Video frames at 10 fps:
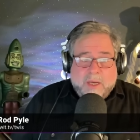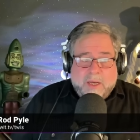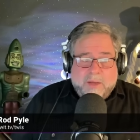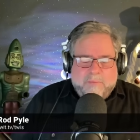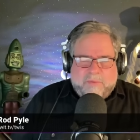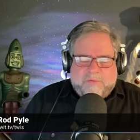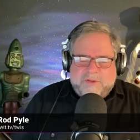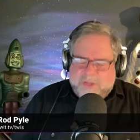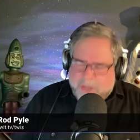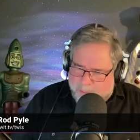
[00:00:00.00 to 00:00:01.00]
But for
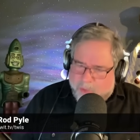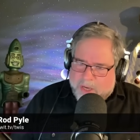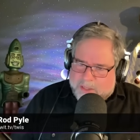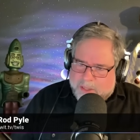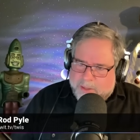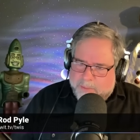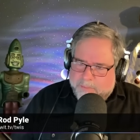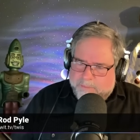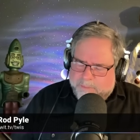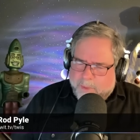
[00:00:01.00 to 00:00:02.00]
some reason,
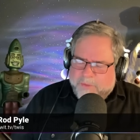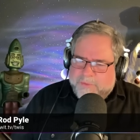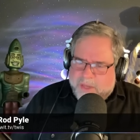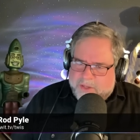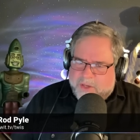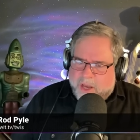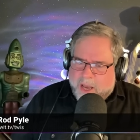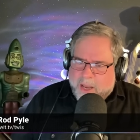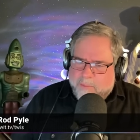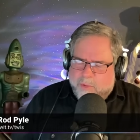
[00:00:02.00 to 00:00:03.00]
this
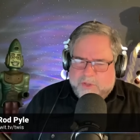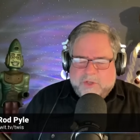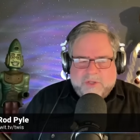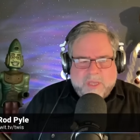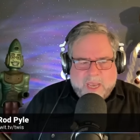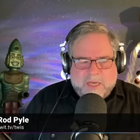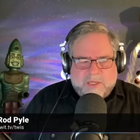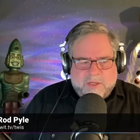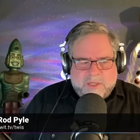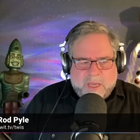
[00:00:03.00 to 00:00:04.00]
time, which is in the
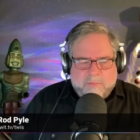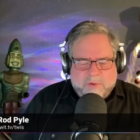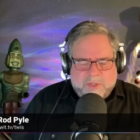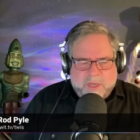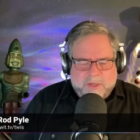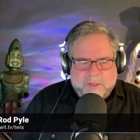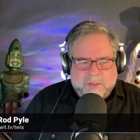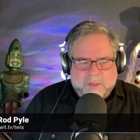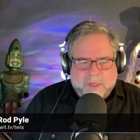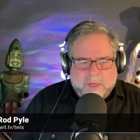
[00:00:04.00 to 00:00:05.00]
8 to 10%
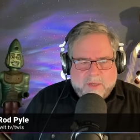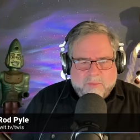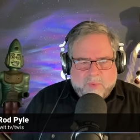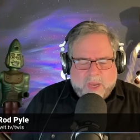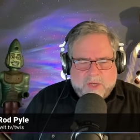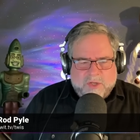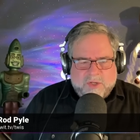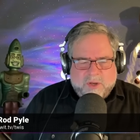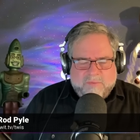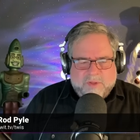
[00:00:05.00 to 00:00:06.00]

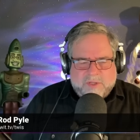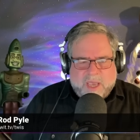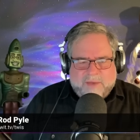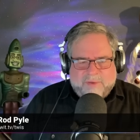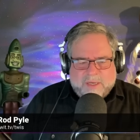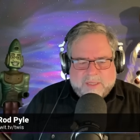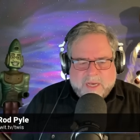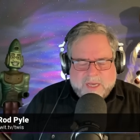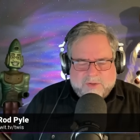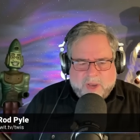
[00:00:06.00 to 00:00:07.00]
range of the staff and
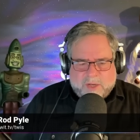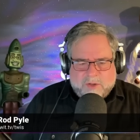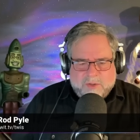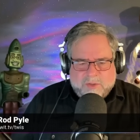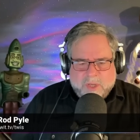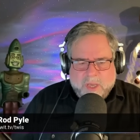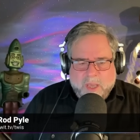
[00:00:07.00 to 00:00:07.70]
contractors,